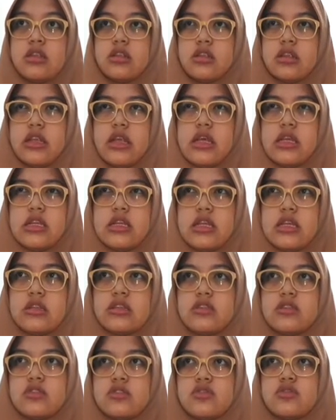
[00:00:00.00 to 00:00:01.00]
they need
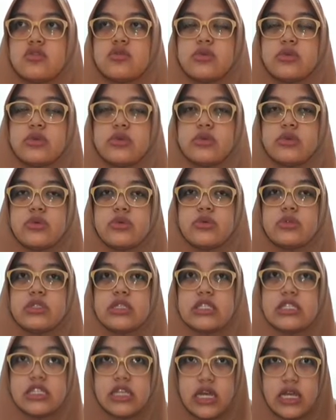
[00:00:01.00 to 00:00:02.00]
to
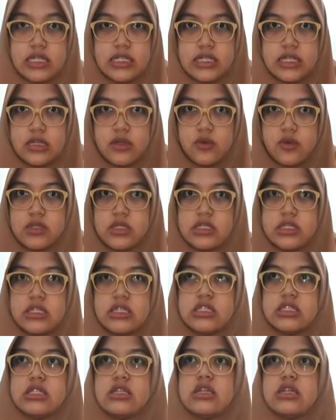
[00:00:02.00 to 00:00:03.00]
discuss it with the
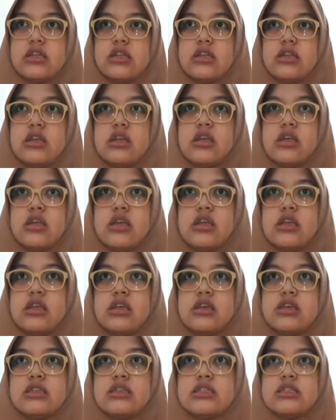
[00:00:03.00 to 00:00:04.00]
teacher.
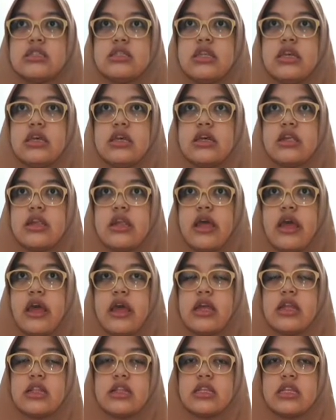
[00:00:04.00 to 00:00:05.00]
Is there
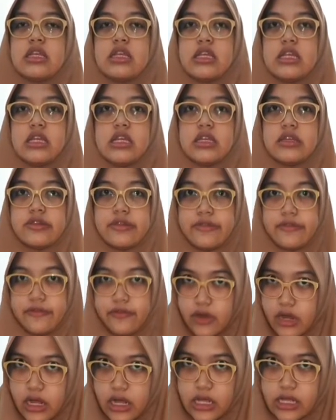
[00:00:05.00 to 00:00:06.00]
any
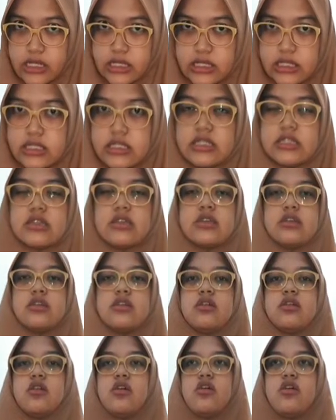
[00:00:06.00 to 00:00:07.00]
revised
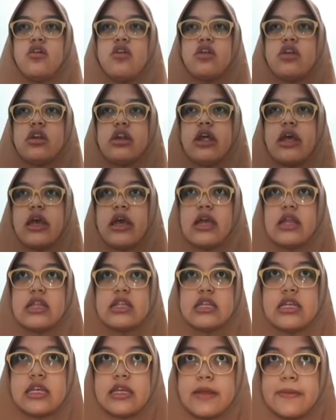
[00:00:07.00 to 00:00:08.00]
or
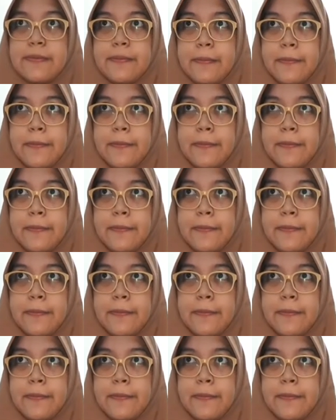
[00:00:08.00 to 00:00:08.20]
any